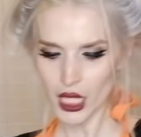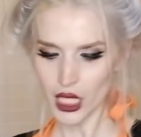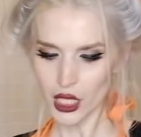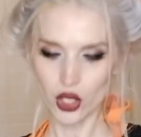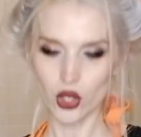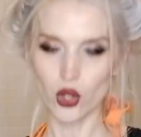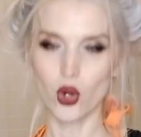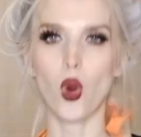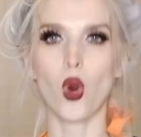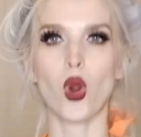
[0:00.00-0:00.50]

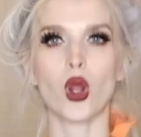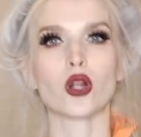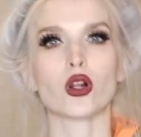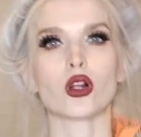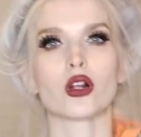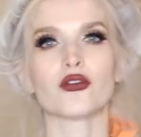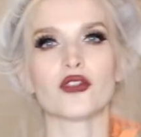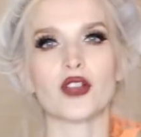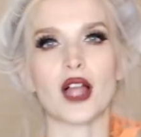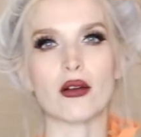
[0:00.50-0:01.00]
Either corn
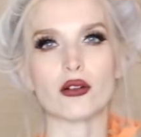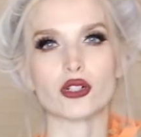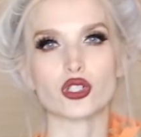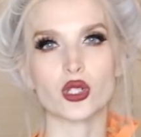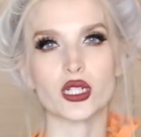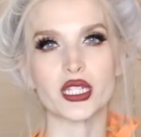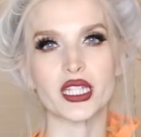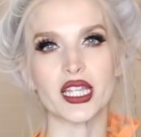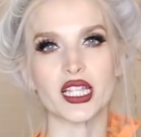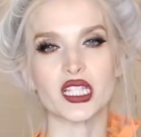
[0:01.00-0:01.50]
or flour
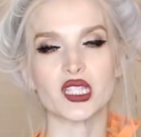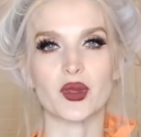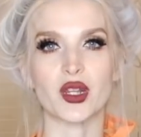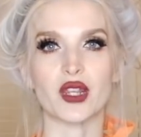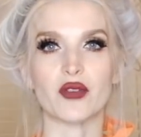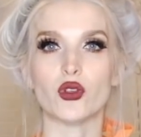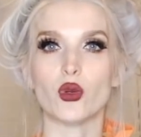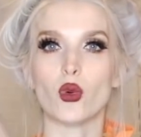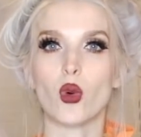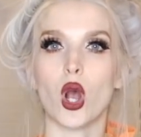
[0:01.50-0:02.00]
tortillas, but
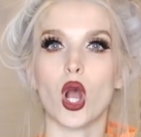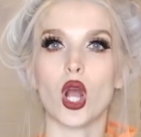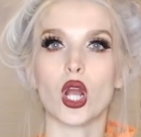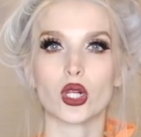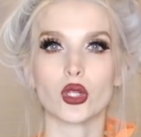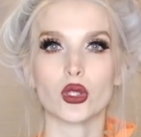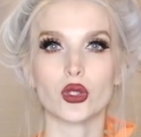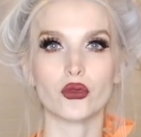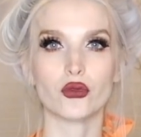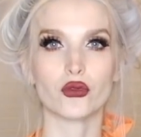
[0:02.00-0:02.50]
if you are
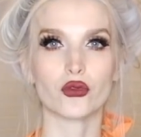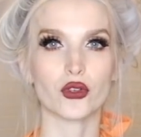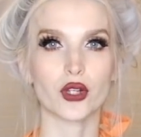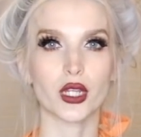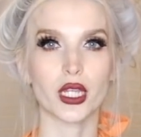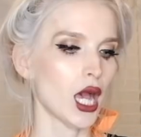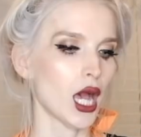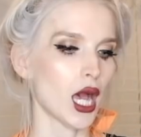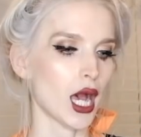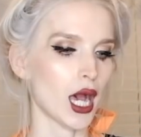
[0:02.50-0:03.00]

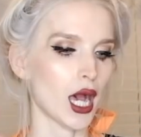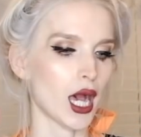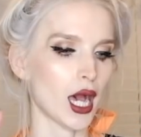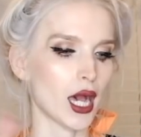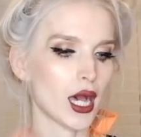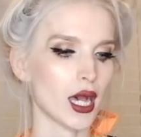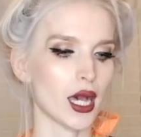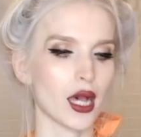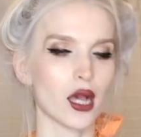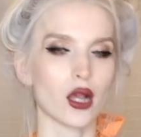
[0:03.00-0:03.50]
gluten-free,
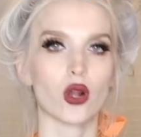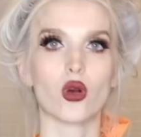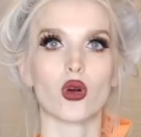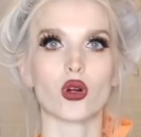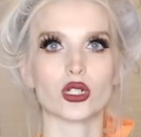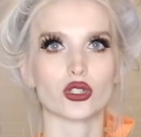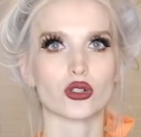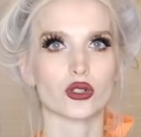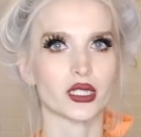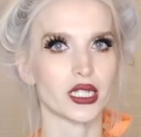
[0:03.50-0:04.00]

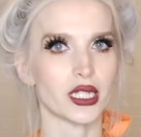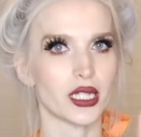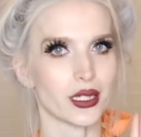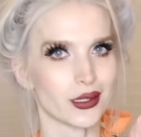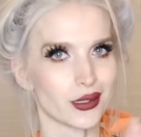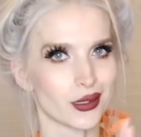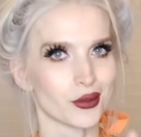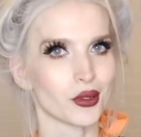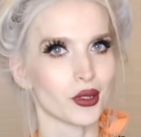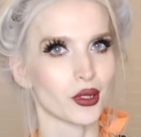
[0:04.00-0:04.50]
corn
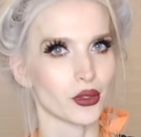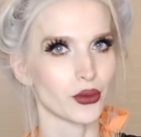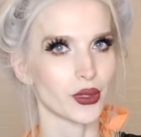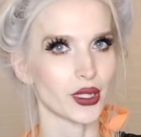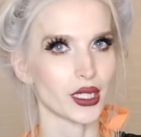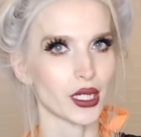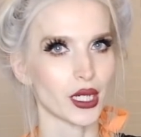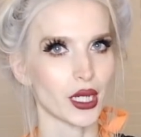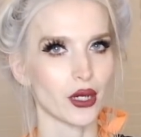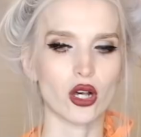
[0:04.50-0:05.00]
tortillas are the way
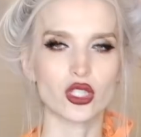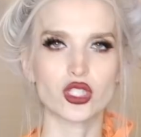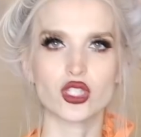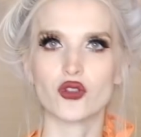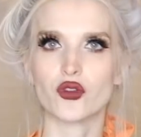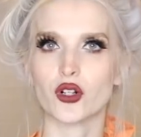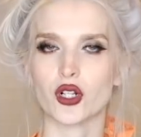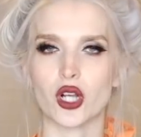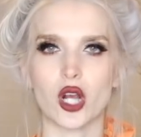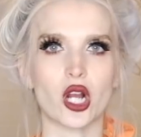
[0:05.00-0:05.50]
to go. Also
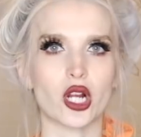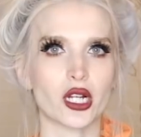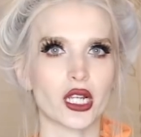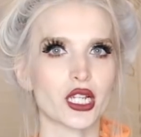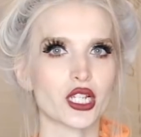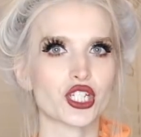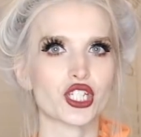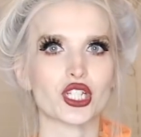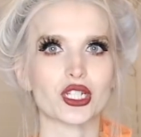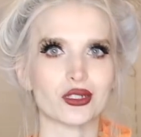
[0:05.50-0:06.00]
for
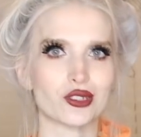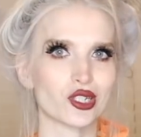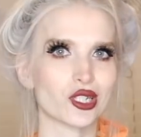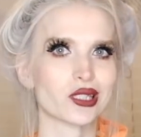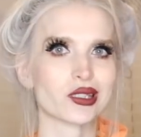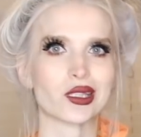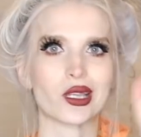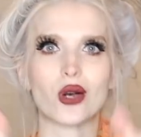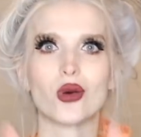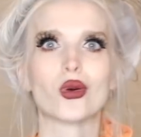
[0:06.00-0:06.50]
garnish,
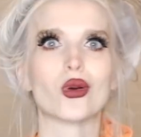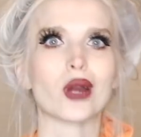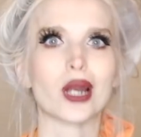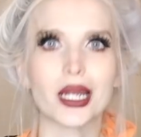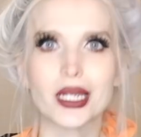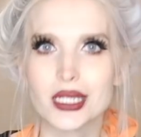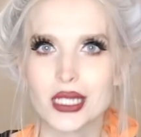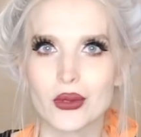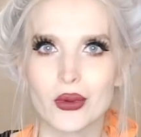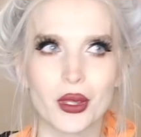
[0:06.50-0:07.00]
just go
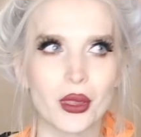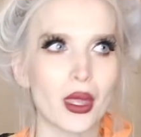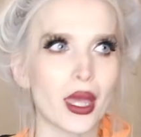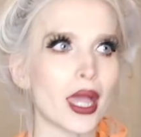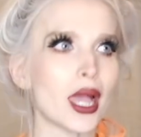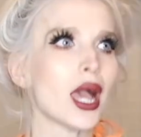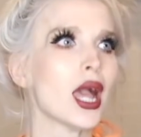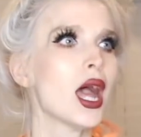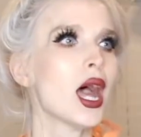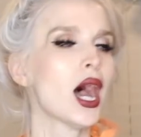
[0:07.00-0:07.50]
crazy with
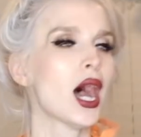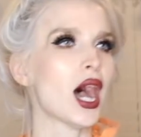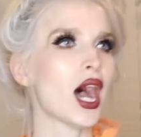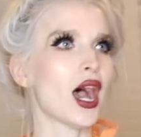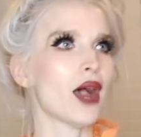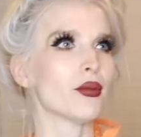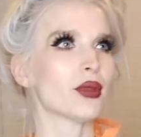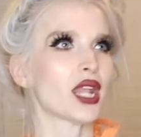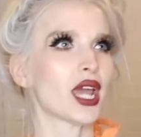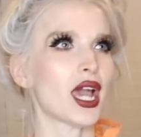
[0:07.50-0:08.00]
it.
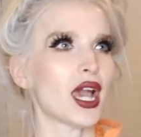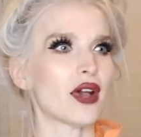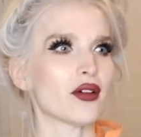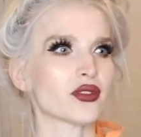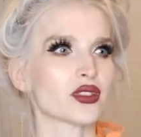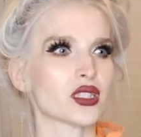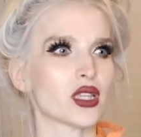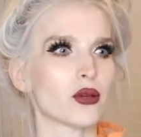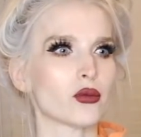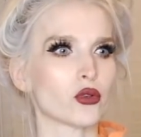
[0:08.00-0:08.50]
I'm gonna have
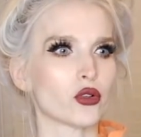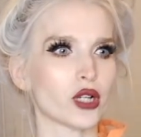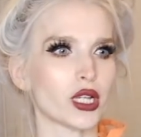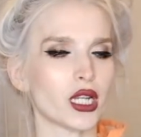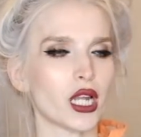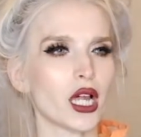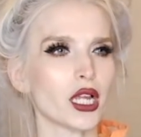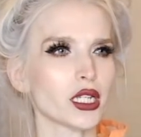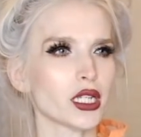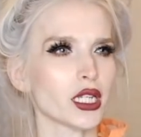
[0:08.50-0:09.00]
some green
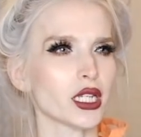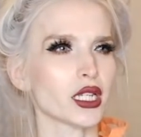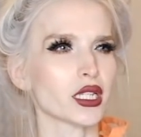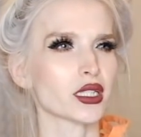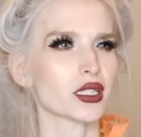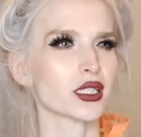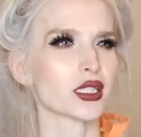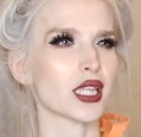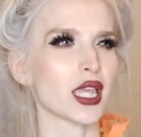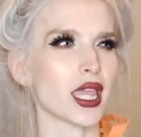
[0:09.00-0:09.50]

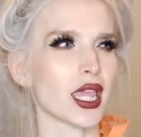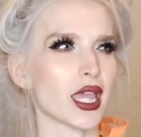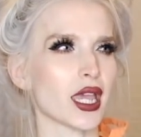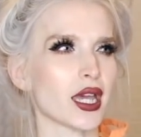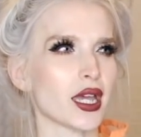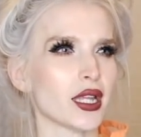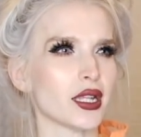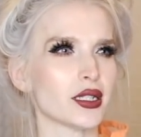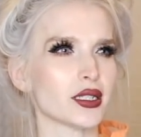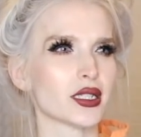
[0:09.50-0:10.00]
onions
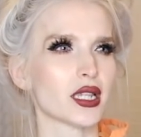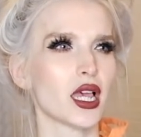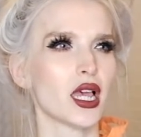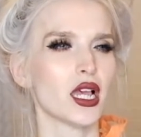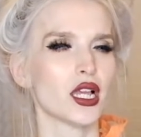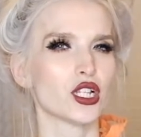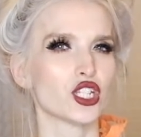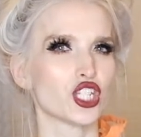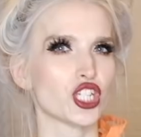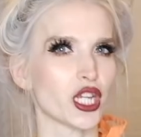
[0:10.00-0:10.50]
and
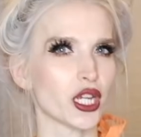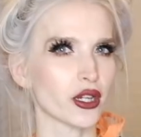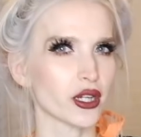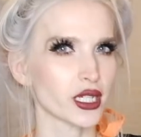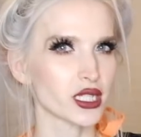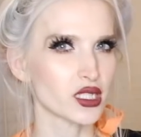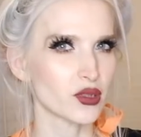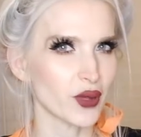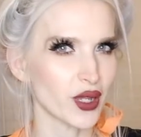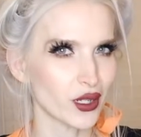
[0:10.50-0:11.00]
cherry
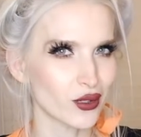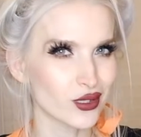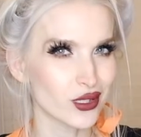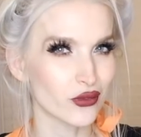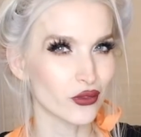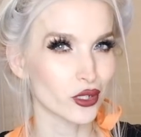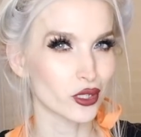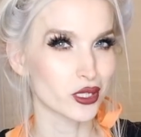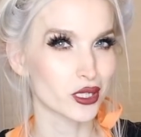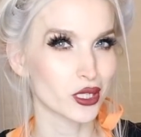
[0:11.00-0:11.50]
tomatoes if
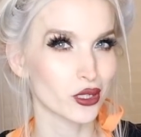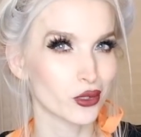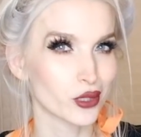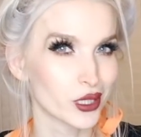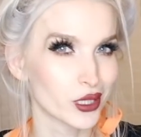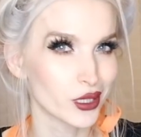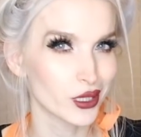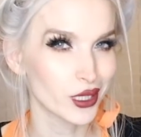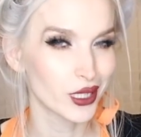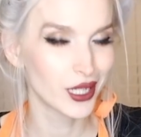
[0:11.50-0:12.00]
they're still
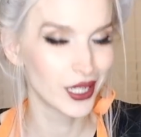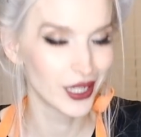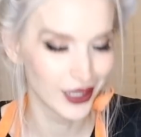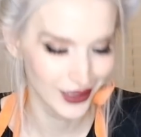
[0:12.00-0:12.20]
good.